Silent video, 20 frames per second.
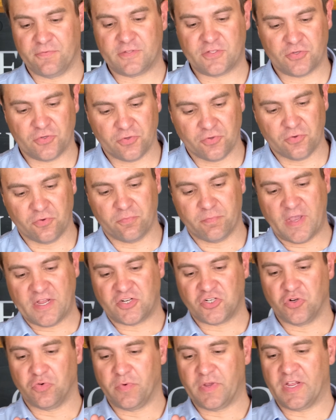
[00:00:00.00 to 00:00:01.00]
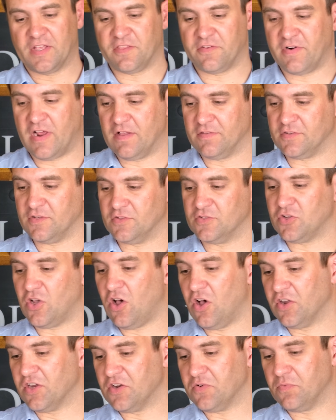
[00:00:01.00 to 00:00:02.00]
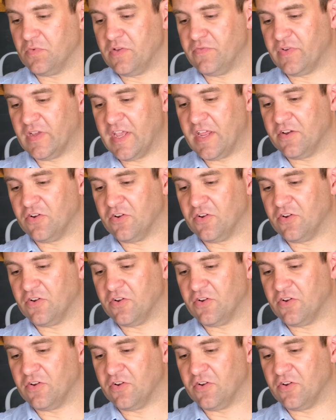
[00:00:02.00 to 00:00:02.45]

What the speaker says: to make sure we get the rounds on target, we've again